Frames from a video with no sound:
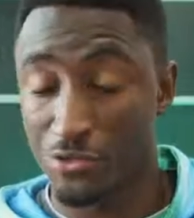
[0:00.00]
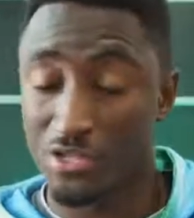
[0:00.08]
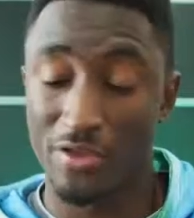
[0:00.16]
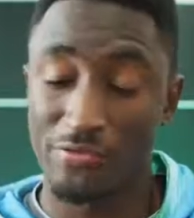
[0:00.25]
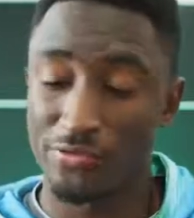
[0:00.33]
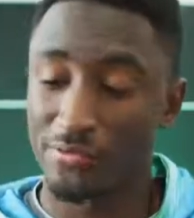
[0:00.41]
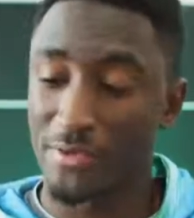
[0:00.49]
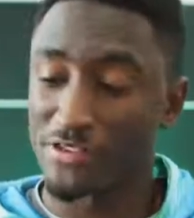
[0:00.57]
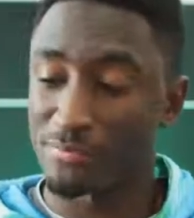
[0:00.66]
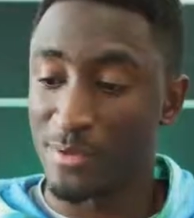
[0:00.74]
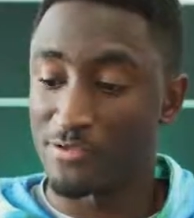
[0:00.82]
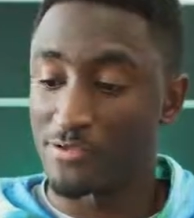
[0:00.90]
which gives you some
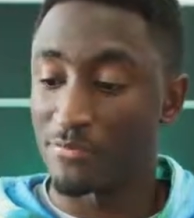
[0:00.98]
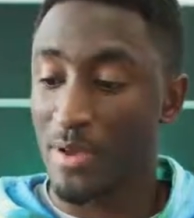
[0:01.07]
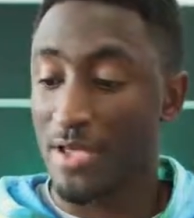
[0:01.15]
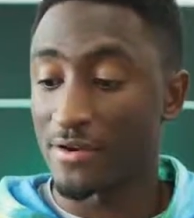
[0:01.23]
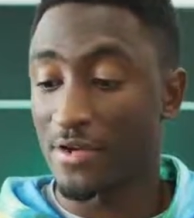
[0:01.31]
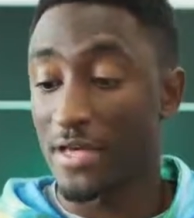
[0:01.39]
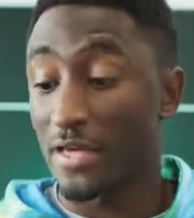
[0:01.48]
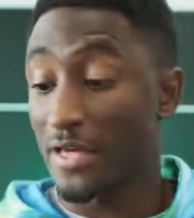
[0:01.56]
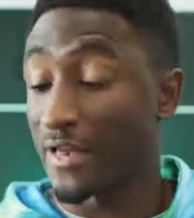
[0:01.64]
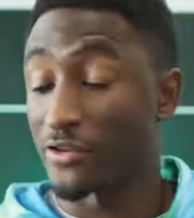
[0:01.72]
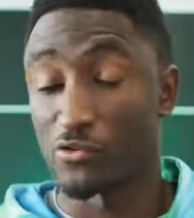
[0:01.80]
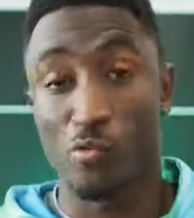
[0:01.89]
nice peace of mind.
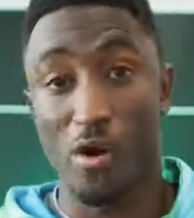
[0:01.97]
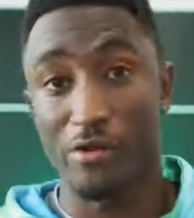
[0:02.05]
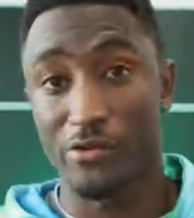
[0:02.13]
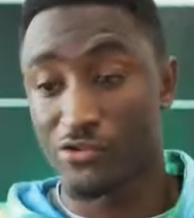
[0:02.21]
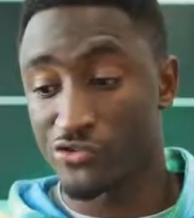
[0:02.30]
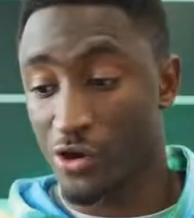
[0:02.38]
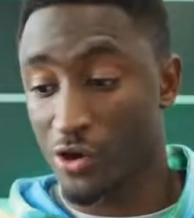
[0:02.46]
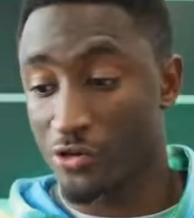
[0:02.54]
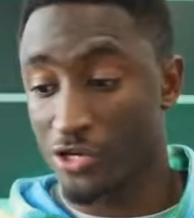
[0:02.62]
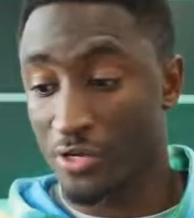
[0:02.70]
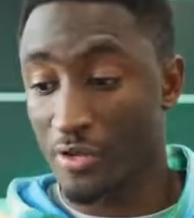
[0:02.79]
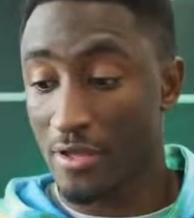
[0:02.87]
It has wireless
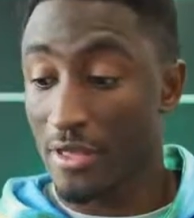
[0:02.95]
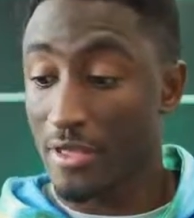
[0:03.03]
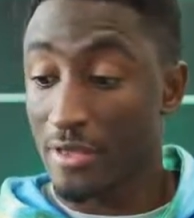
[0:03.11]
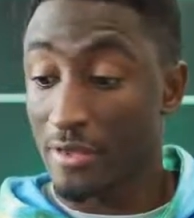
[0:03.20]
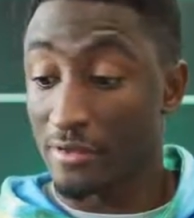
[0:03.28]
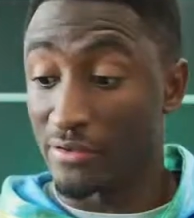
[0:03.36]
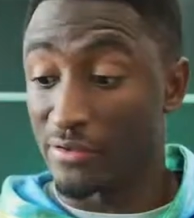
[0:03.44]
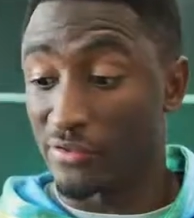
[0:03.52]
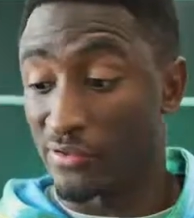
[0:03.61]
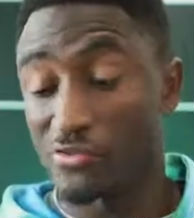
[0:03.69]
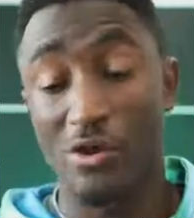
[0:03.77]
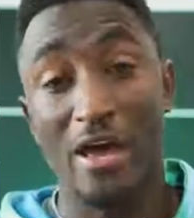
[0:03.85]
charging.
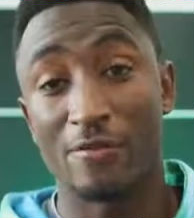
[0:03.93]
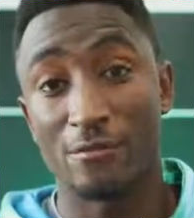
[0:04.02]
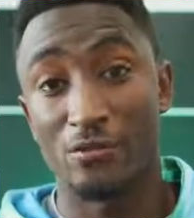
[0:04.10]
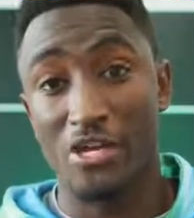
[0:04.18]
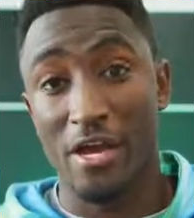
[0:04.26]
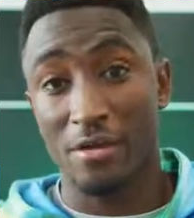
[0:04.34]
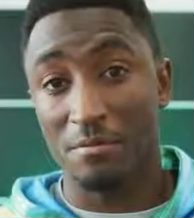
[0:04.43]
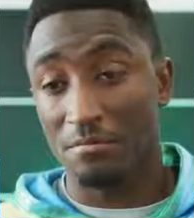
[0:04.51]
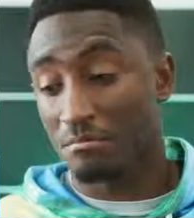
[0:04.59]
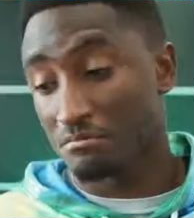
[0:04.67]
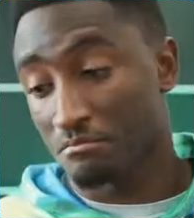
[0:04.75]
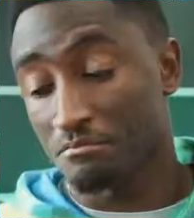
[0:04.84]
There's no headphone jack.
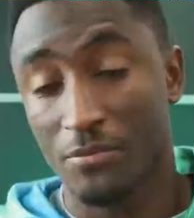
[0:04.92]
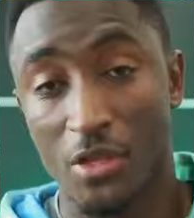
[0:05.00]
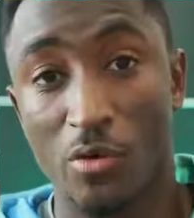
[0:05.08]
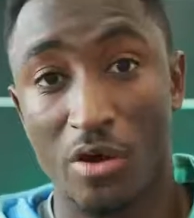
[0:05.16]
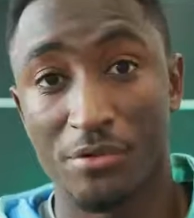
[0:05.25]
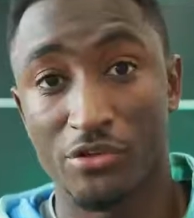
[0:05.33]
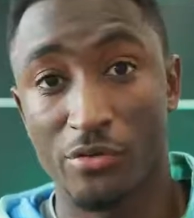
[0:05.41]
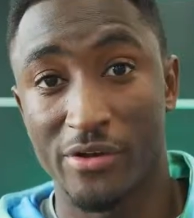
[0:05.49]
Welcome to